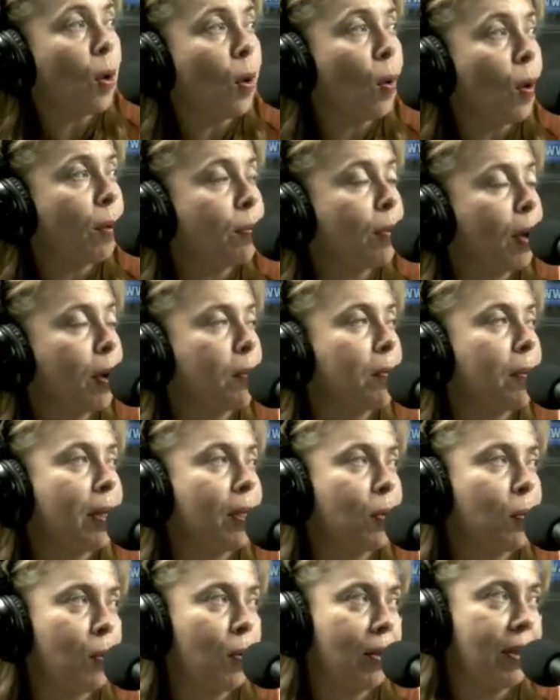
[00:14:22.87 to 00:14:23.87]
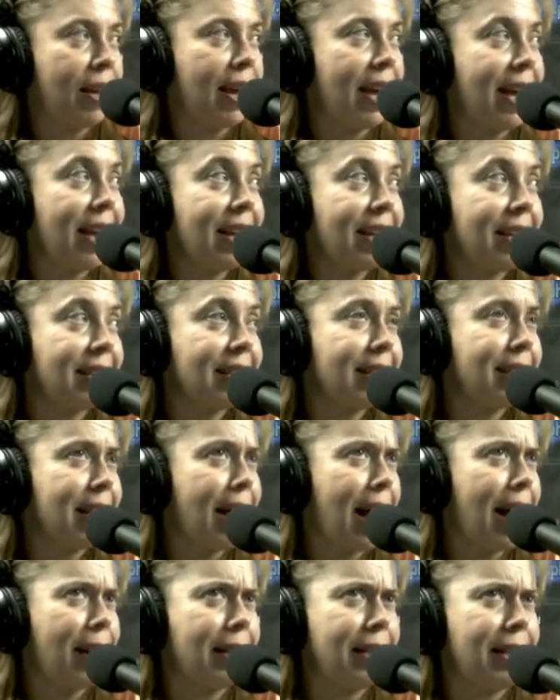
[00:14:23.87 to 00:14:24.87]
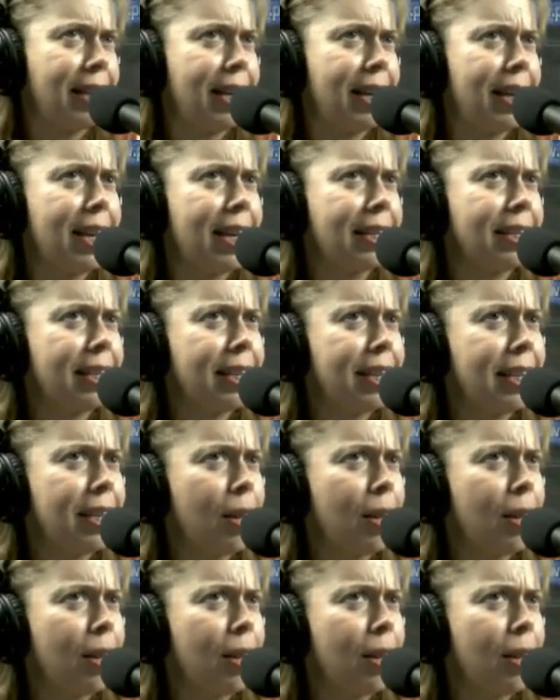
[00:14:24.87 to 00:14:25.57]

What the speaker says: No, I'm talking about the one that is it in